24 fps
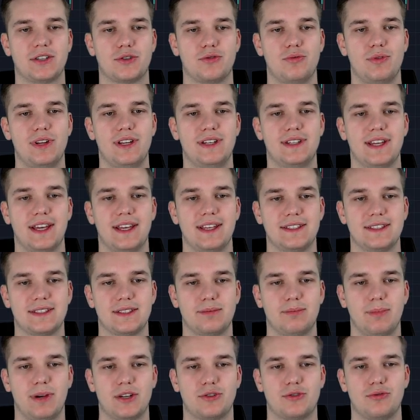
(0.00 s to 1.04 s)

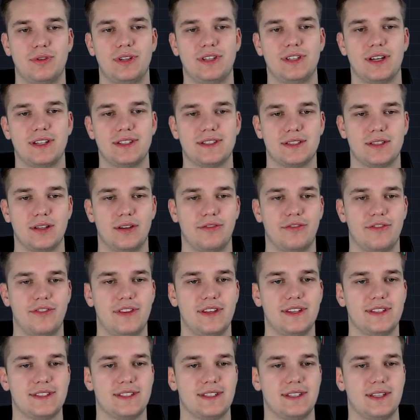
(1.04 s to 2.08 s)
retests of
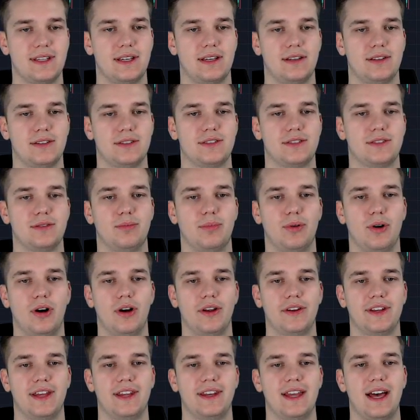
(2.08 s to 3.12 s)
this
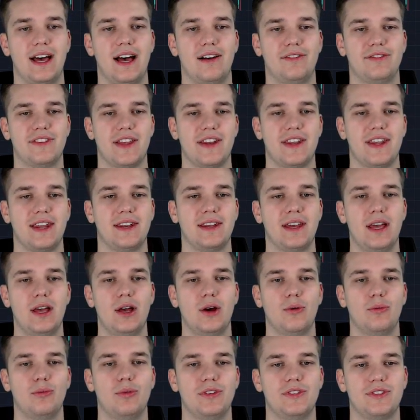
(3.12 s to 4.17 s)
support, and after that
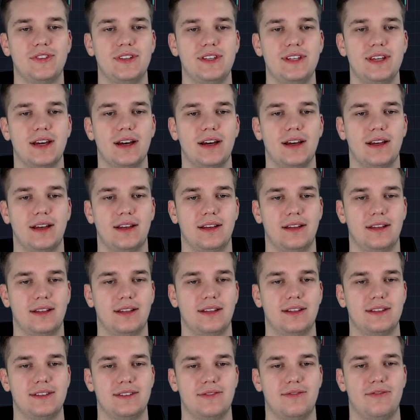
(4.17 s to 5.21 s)
we see a
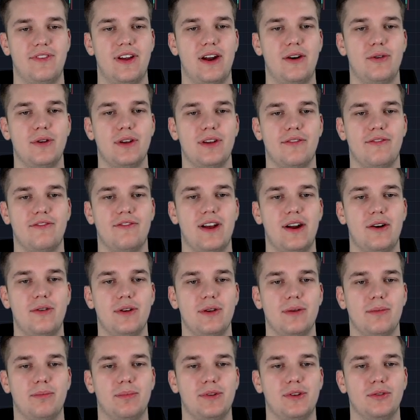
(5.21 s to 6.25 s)

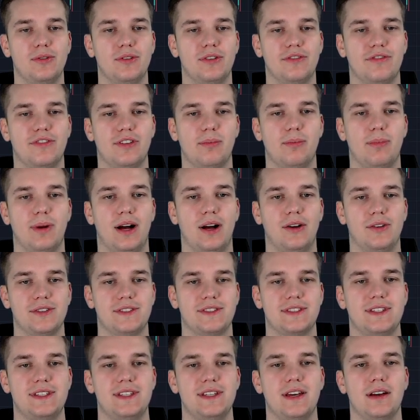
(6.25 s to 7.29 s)
very beautiful
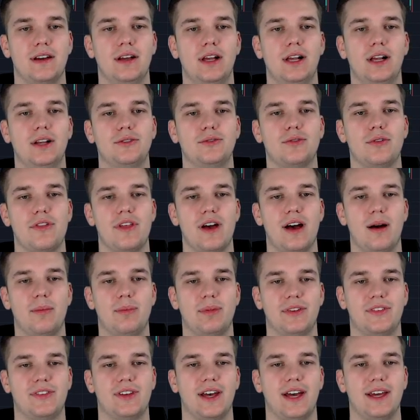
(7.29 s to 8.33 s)
bounce here to the
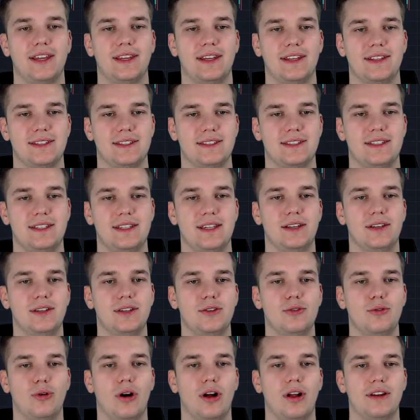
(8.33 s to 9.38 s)
upper side and see a
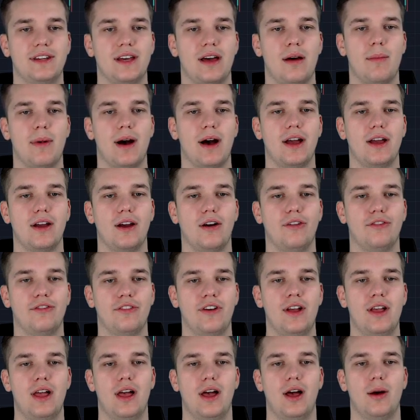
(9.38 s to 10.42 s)
new all-time high of
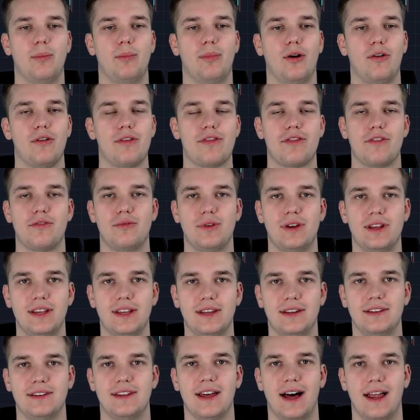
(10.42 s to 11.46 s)
above
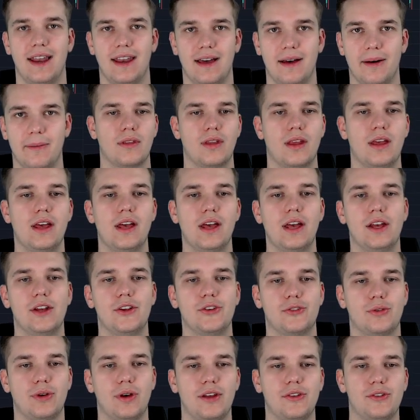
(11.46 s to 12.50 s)
$3.
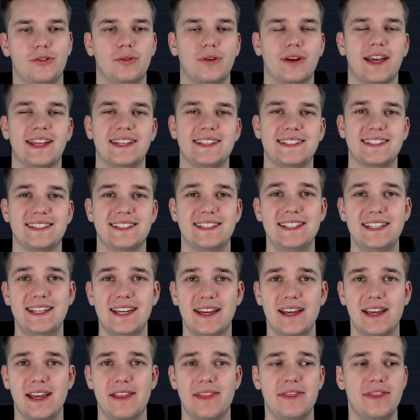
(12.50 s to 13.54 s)
So as you can
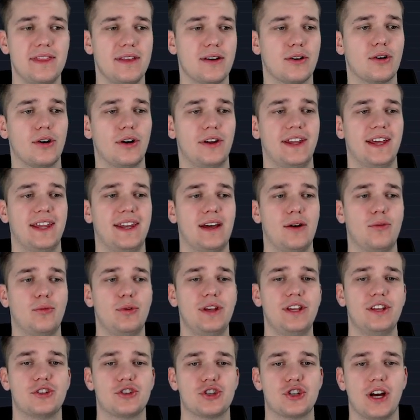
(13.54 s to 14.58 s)
see in the Cardano
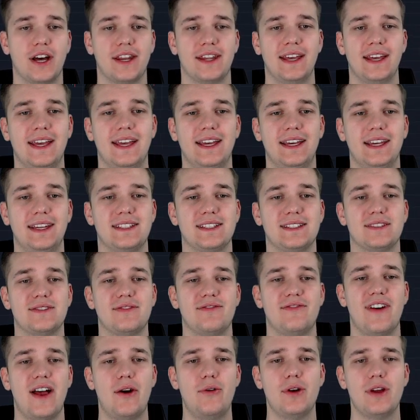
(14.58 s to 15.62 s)
week chart, it is
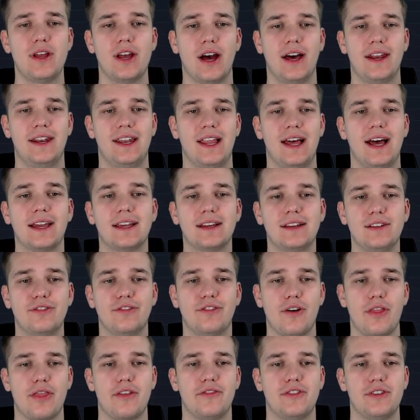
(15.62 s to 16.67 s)
very unlikely
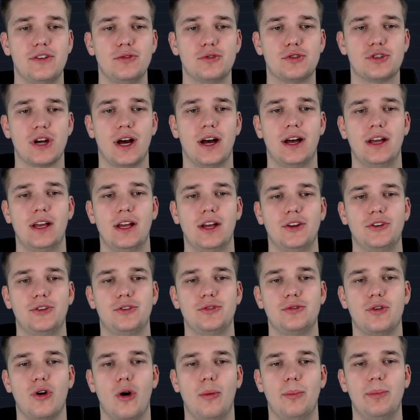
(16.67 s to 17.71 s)
for the future
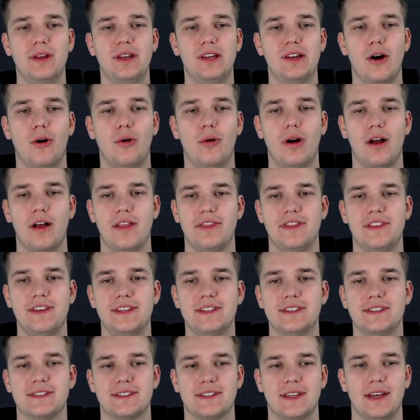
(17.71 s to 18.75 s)
to go below
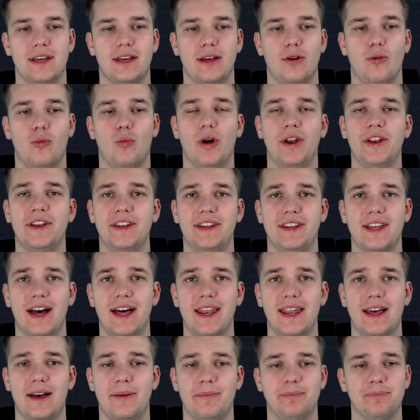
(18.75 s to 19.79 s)
these
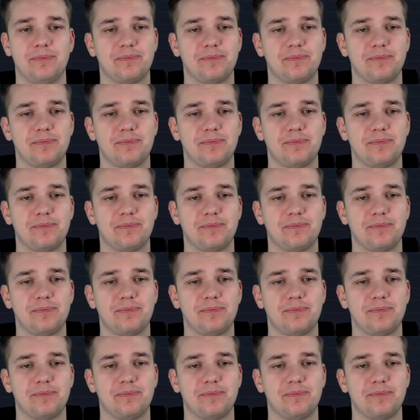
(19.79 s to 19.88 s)
$1